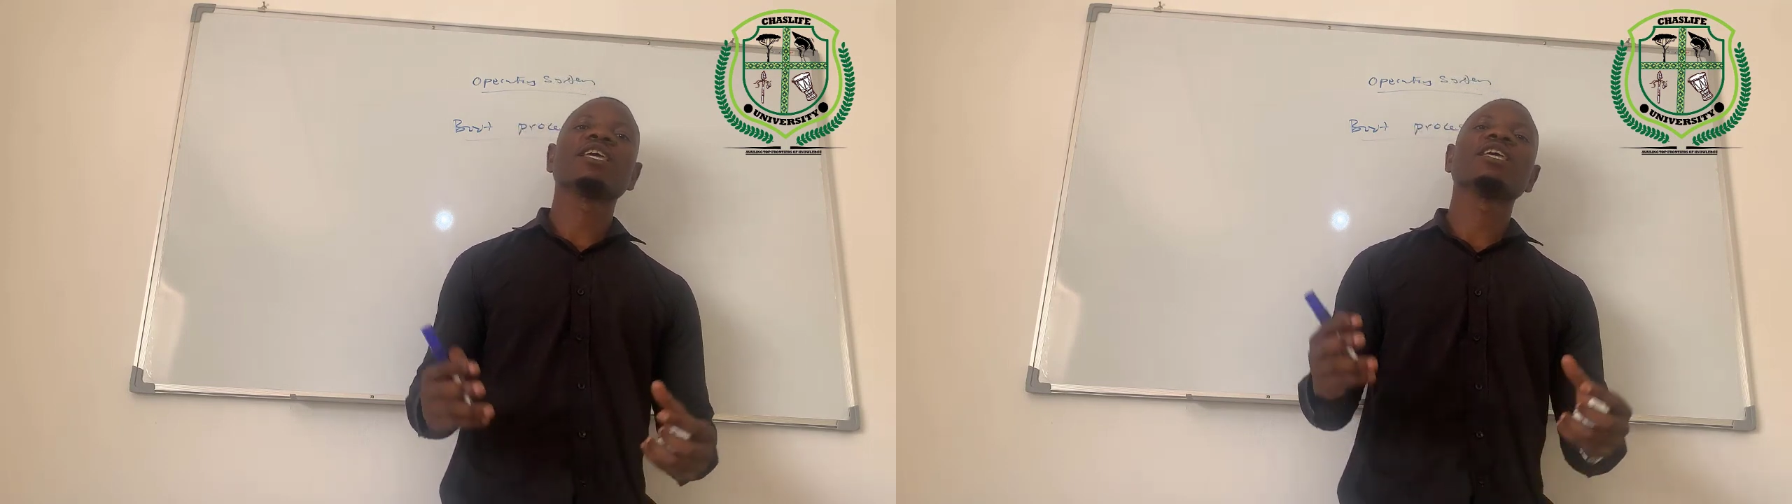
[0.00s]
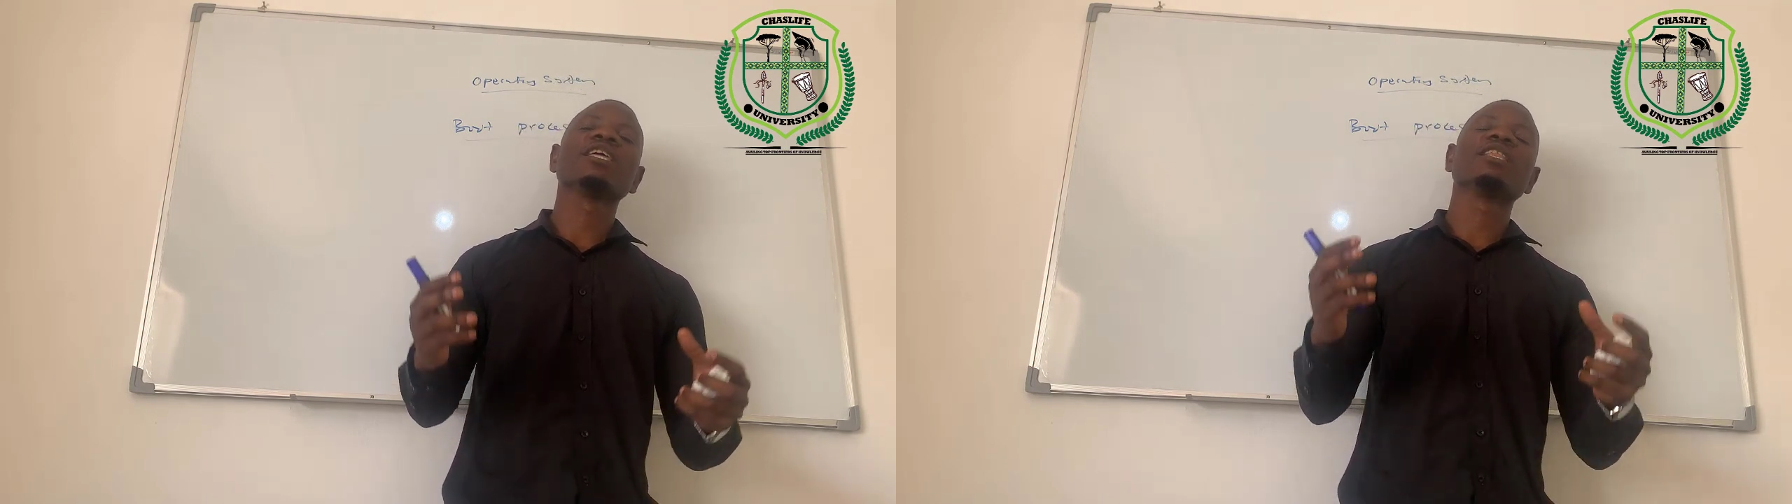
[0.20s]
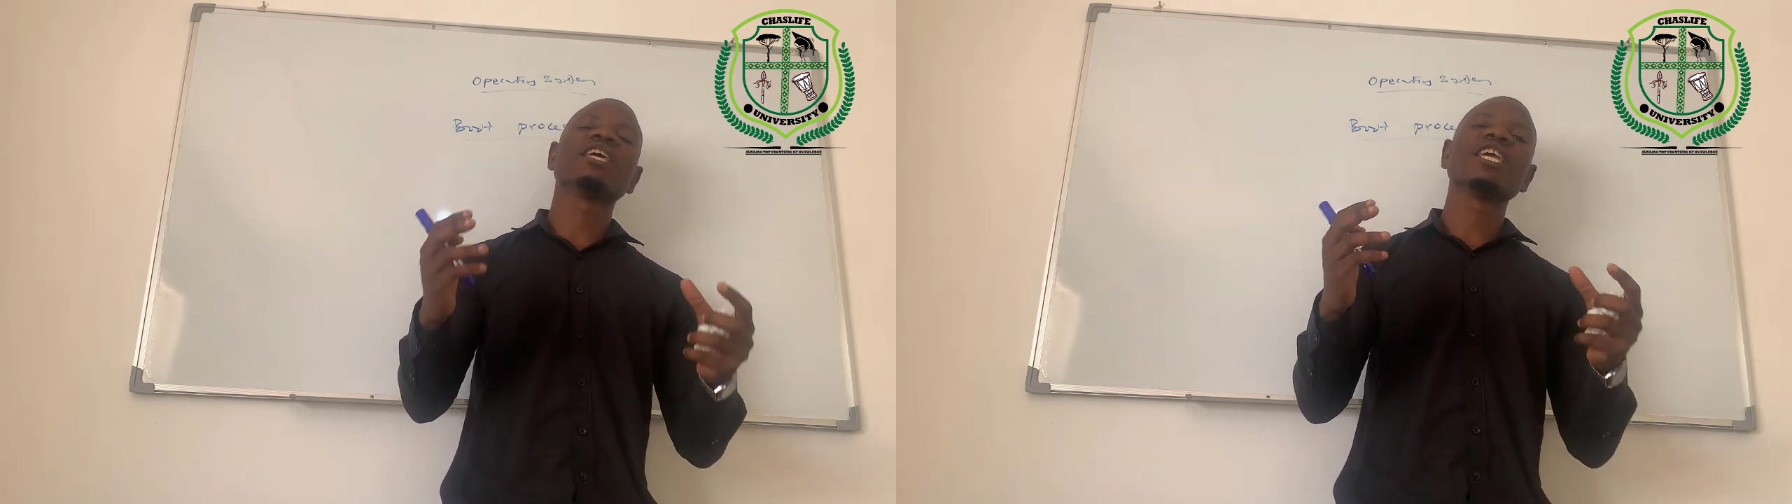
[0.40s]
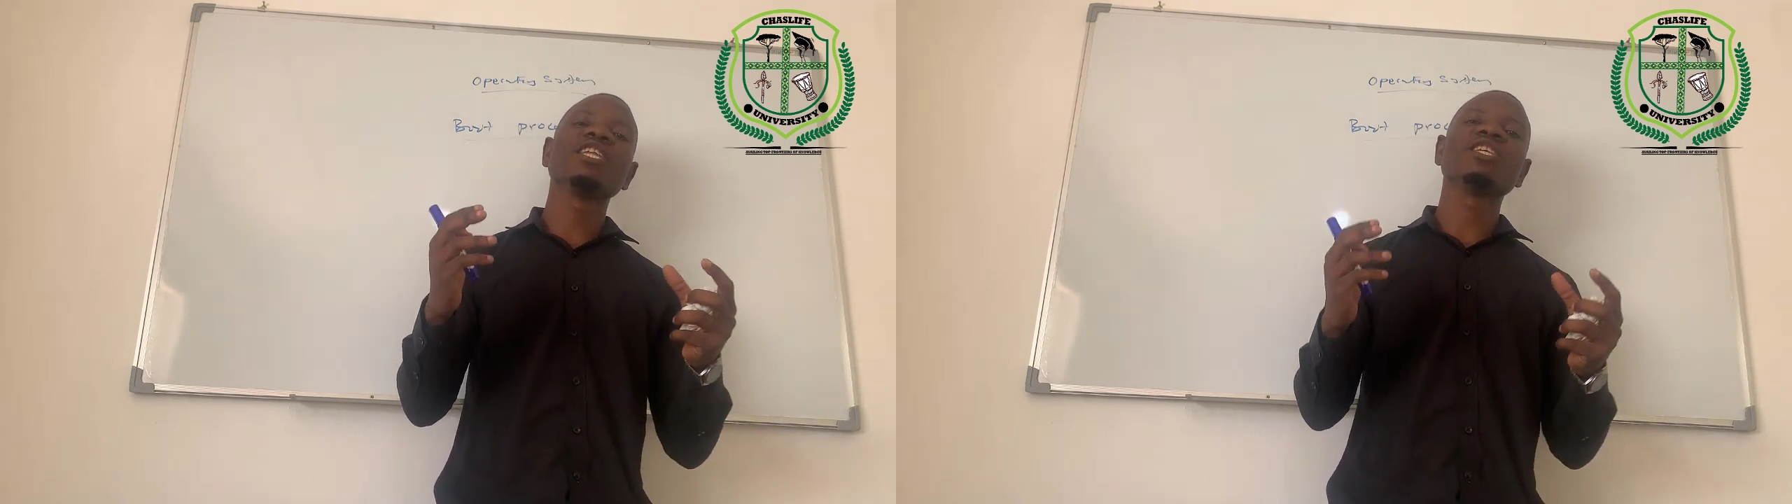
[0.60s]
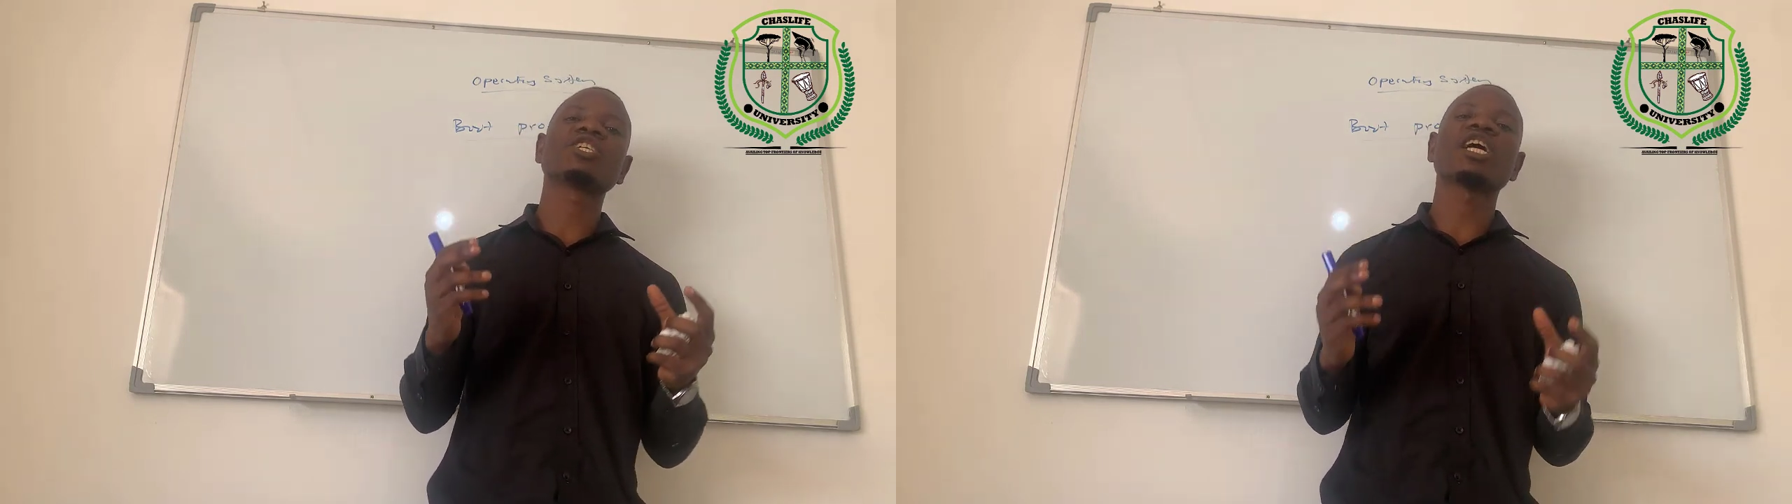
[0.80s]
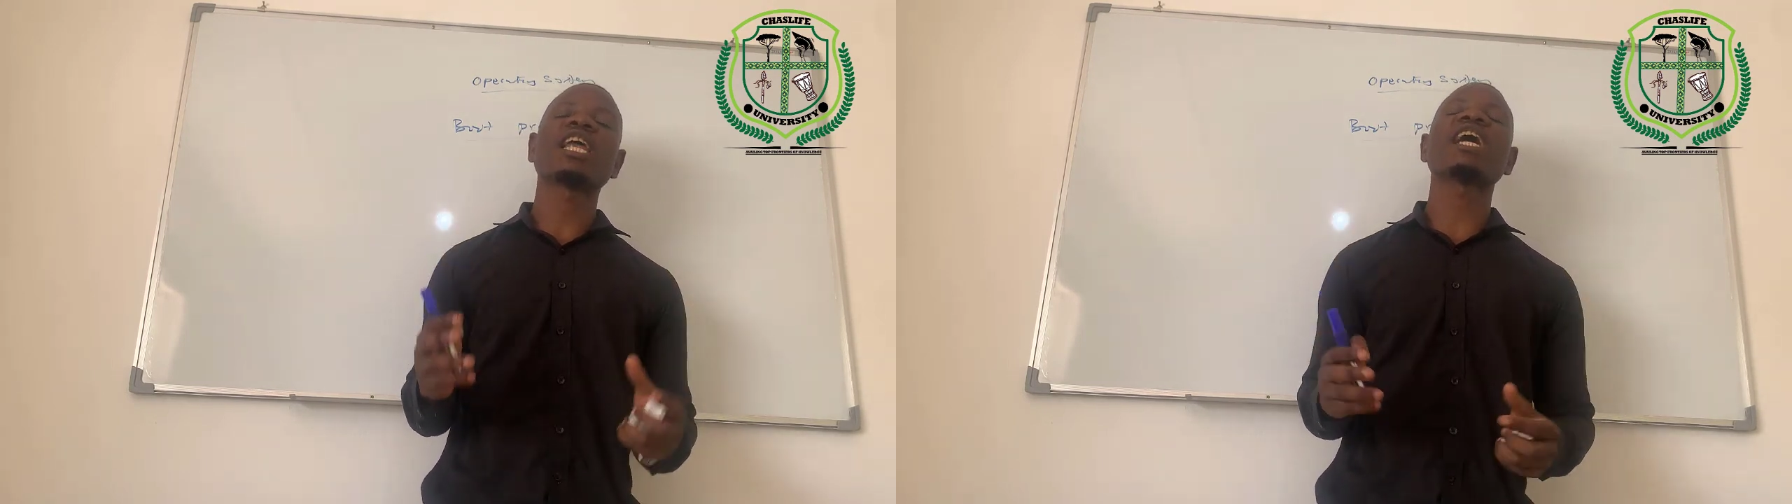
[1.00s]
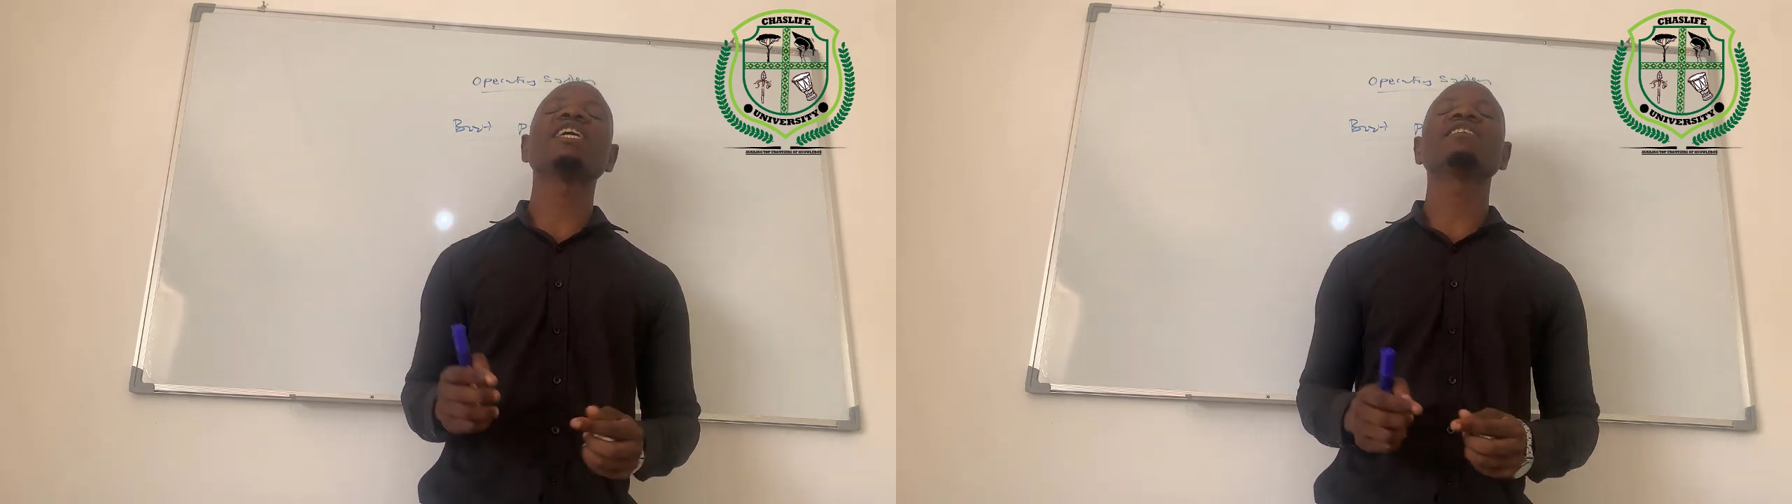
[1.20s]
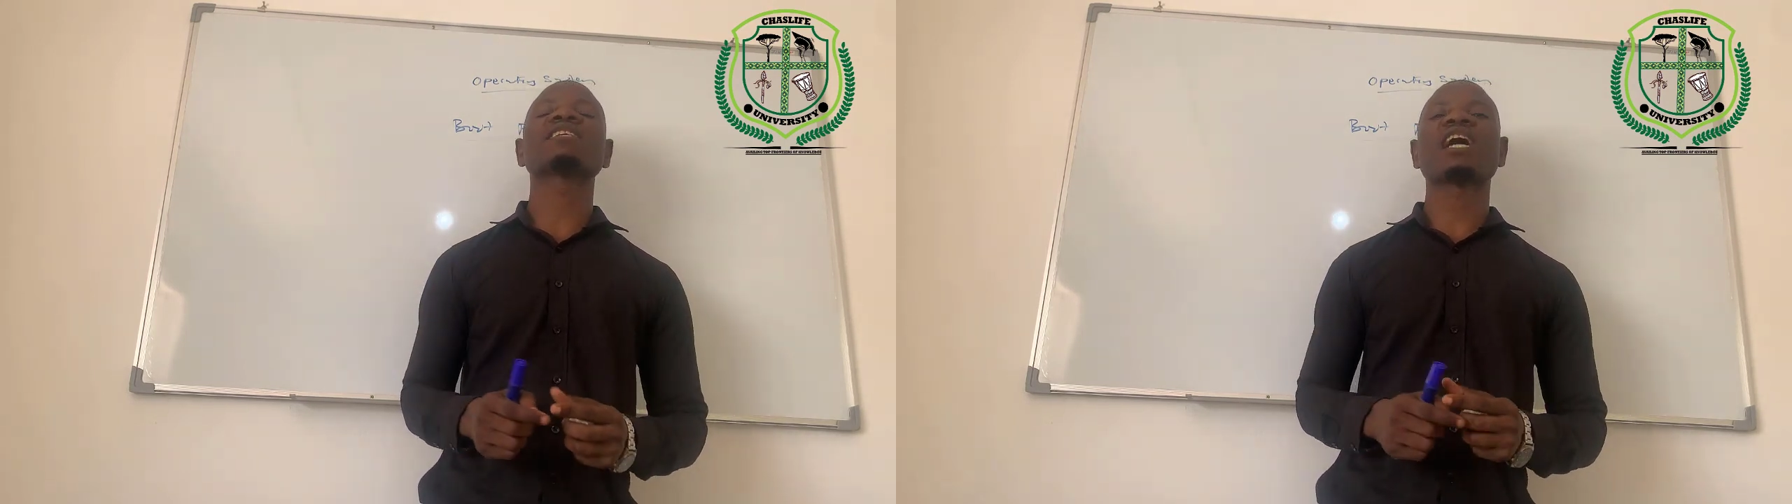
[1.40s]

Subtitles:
they initialize